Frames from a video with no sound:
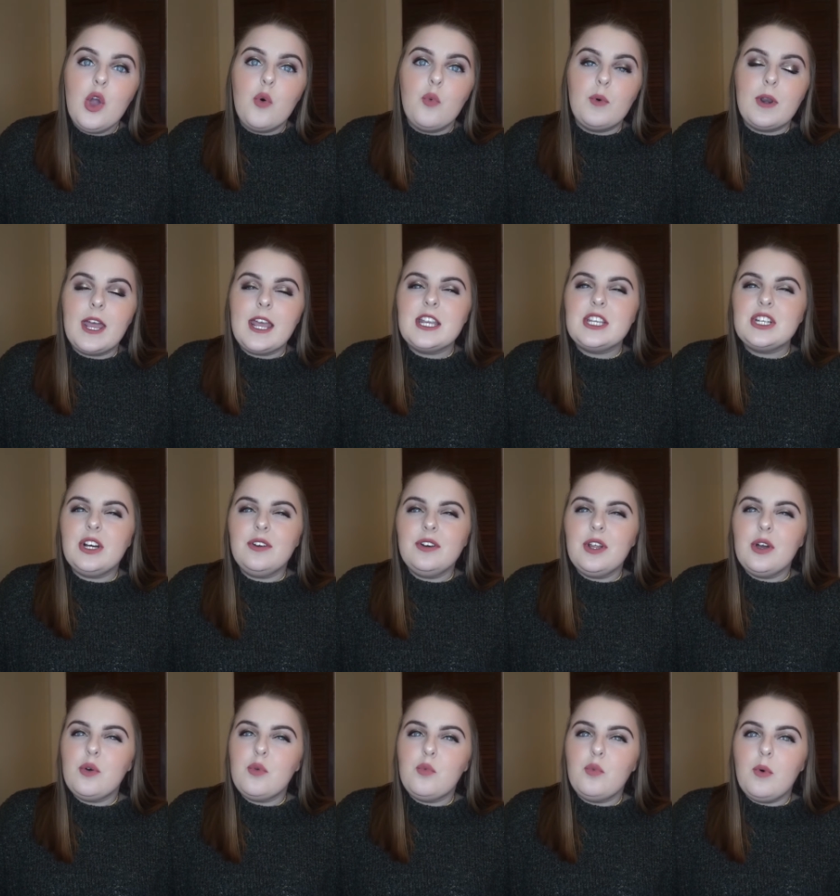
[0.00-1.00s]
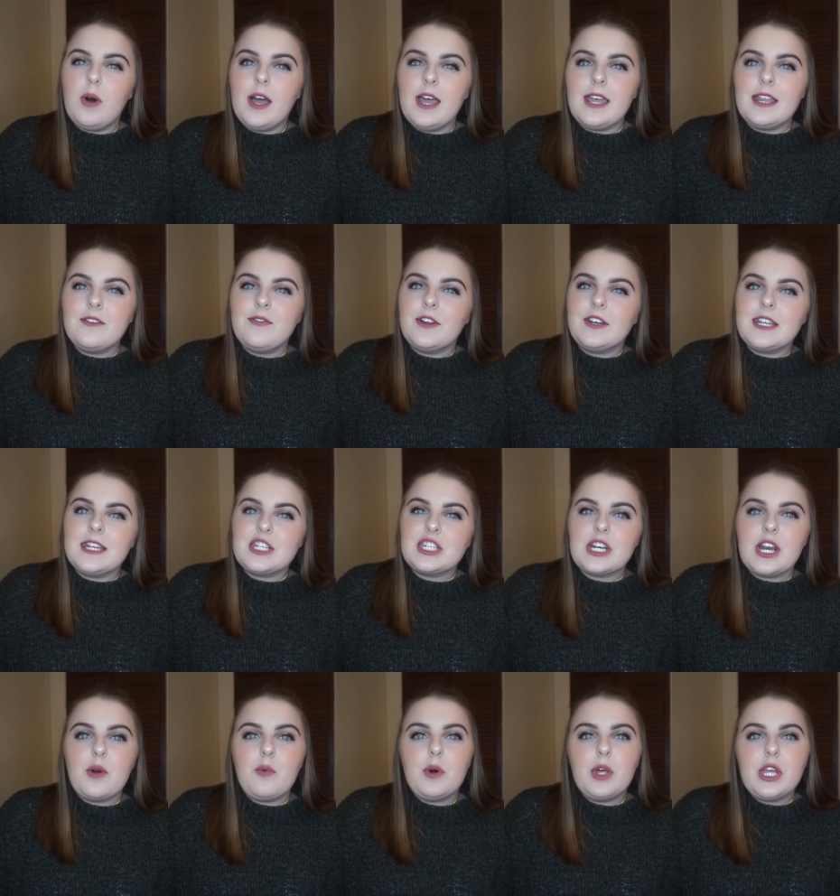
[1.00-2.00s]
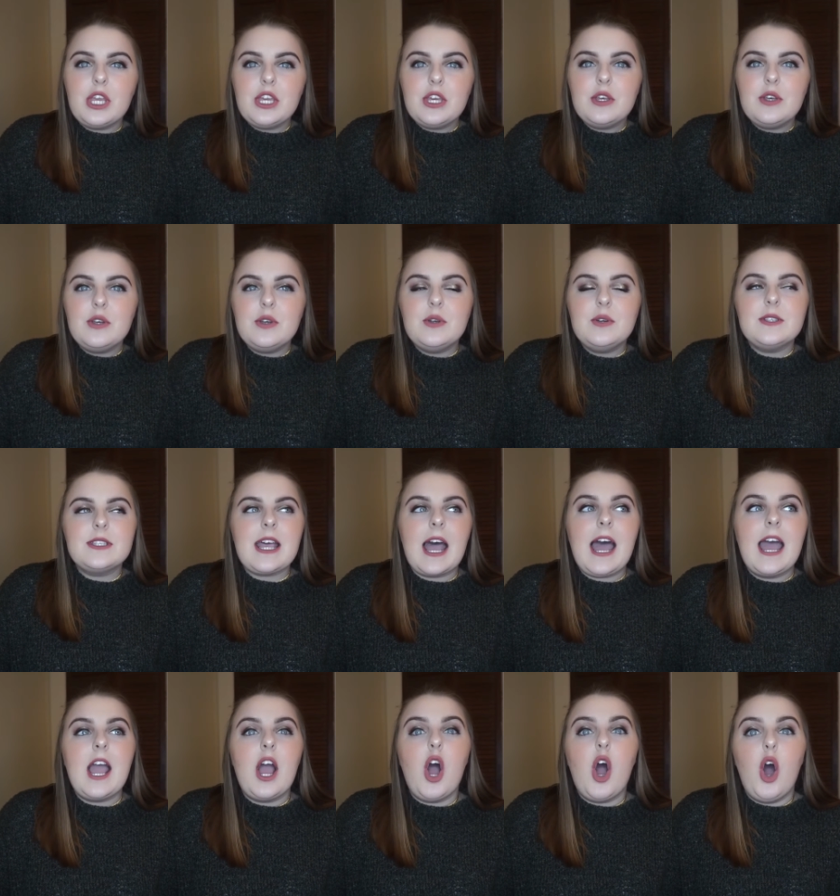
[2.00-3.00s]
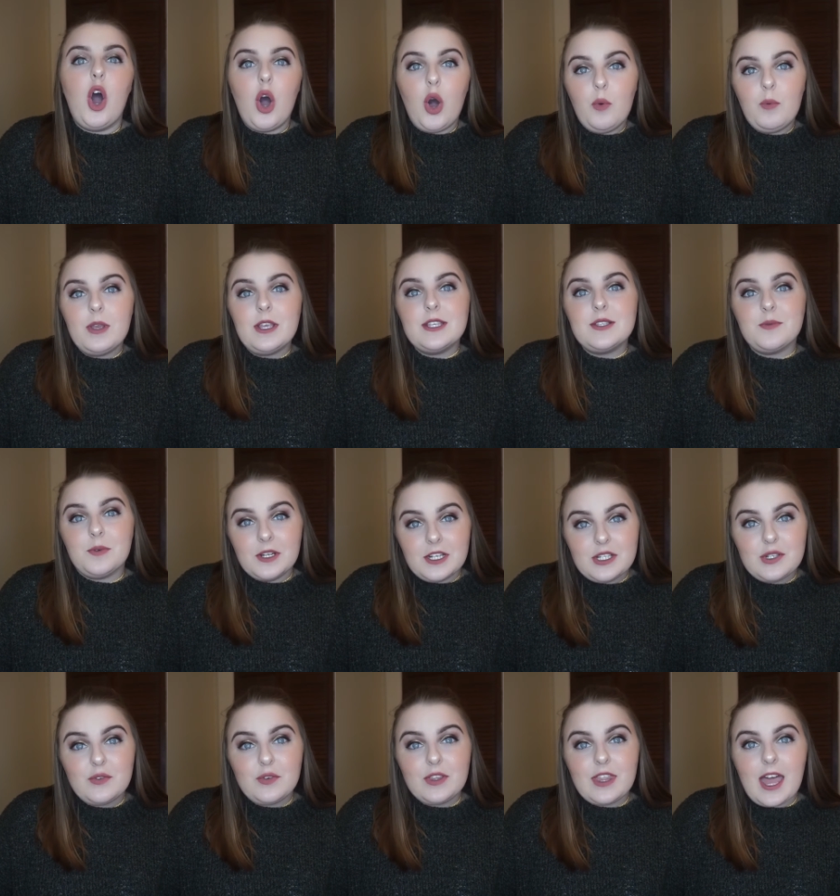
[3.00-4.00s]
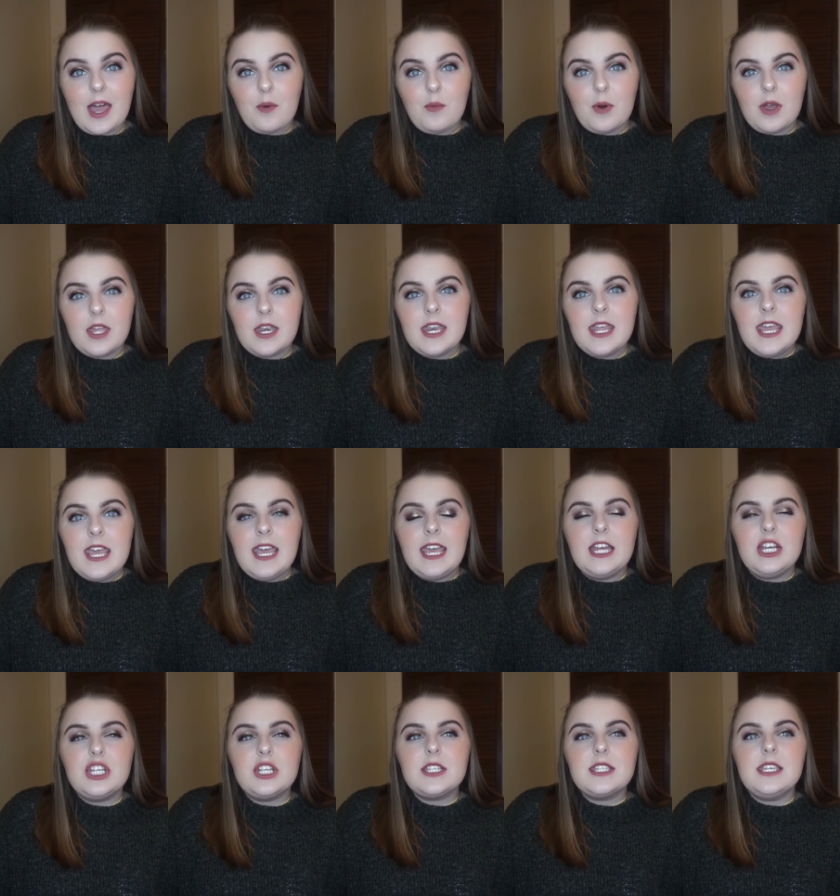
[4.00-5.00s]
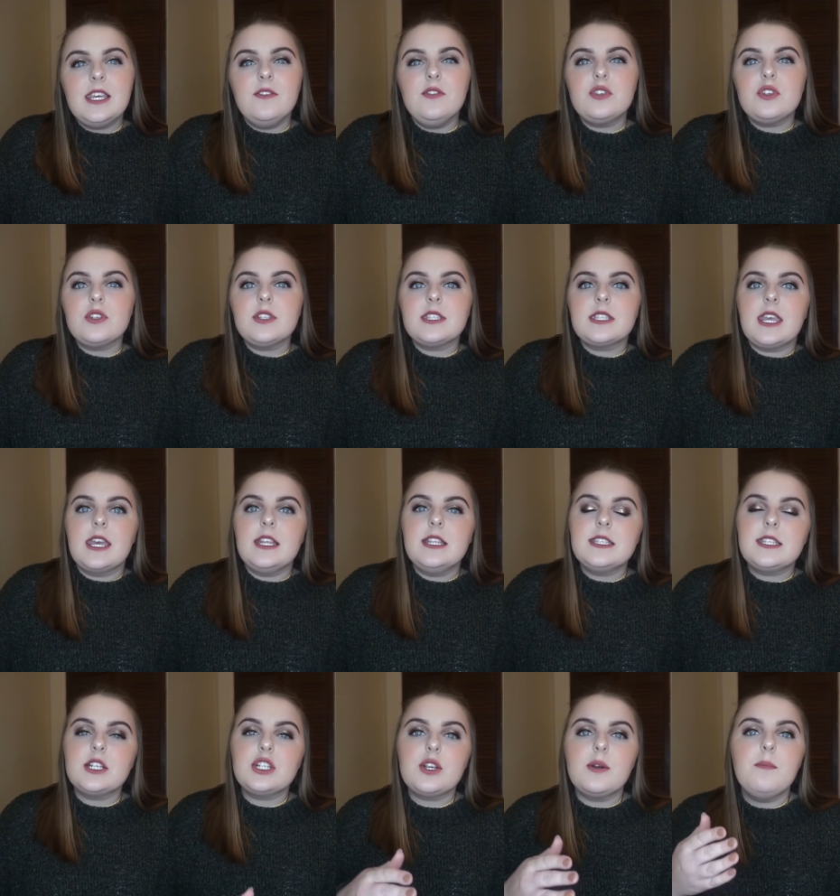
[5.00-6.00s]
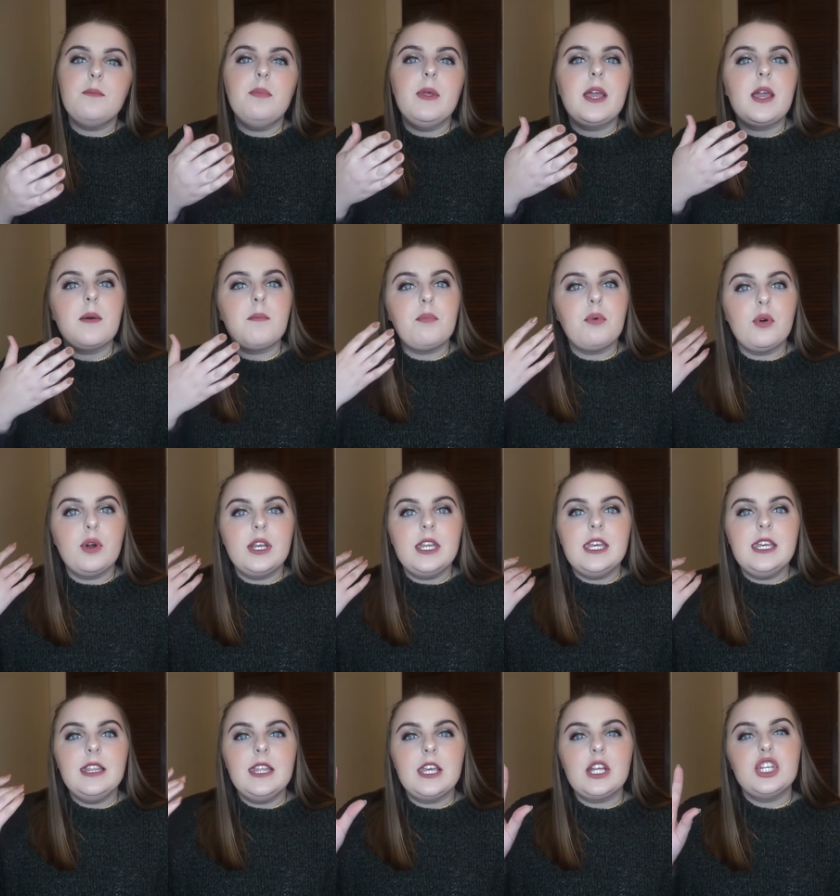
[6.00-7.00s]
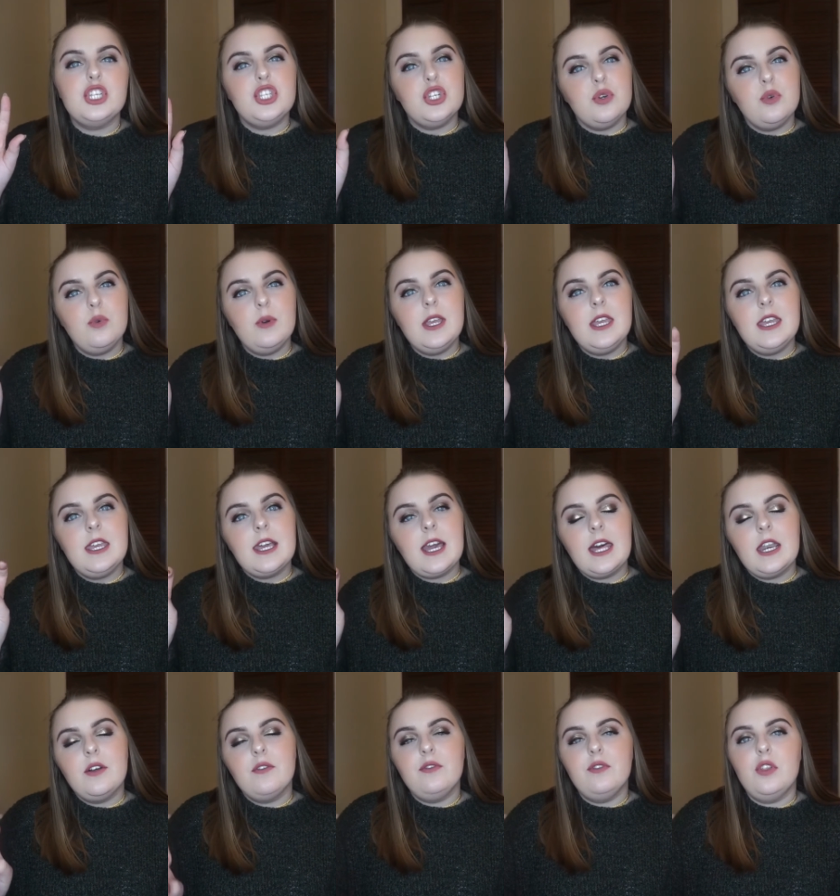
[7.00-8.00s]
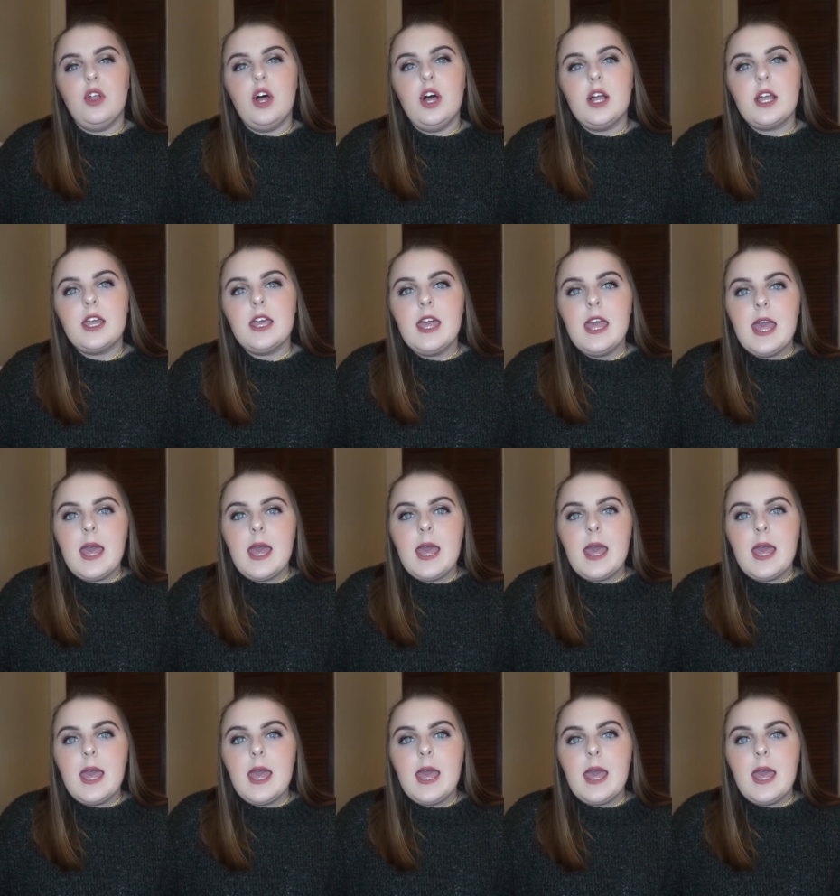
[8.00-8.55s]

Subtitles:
When I don't know what foundation I want to use, I always reach for that one. It just gives your skin such a like pretty, like dewy kind of look,